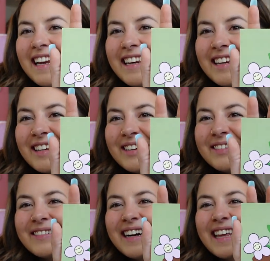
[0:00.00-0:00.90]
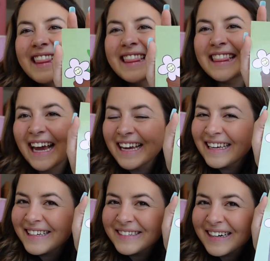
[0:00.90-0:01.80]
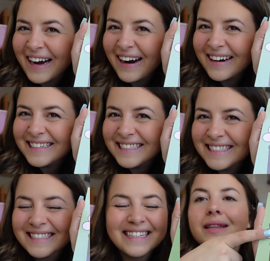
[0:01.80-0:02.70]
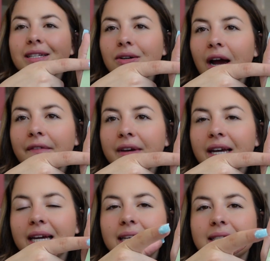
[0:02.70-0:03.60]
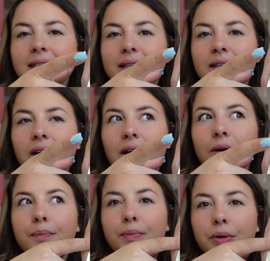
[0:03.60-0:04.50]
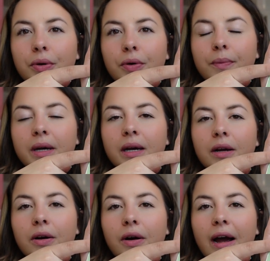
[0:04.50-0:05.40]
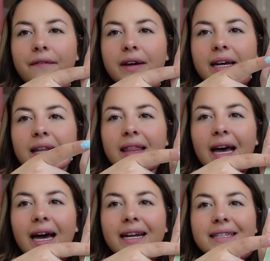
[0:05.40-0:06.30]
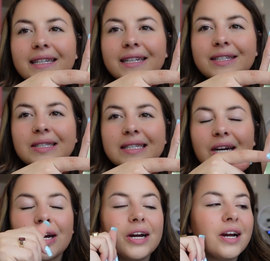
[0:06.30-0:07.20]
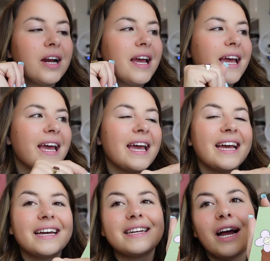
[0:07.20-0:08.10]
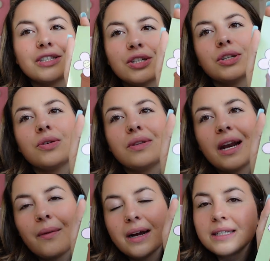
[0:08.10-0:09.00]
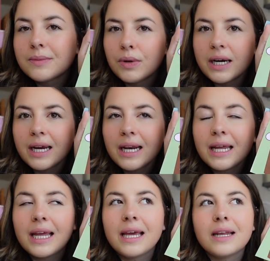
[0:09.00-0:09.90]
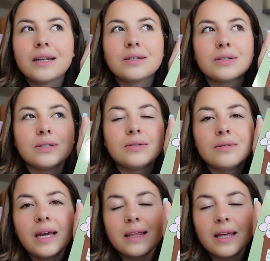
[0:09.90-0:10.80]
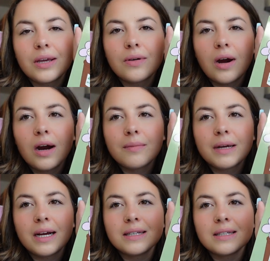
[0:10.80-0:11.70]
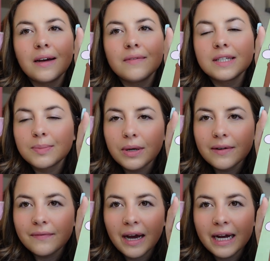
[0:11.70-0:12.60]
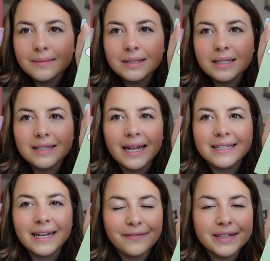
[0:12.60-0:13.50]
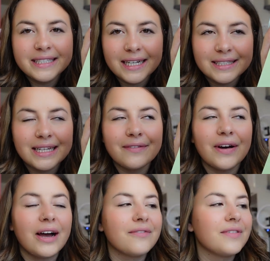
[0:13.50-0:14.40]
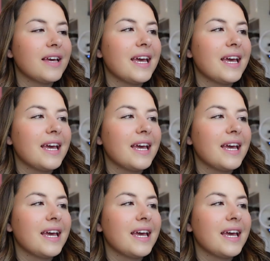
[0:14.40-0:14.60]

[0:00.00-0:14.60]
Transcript: New thank you cards. This graphic is the Bloom graphic that is in the sticker, and I just knew that I wanted to bring it in to a thank you card because of the spring vibes that it definitely does give off.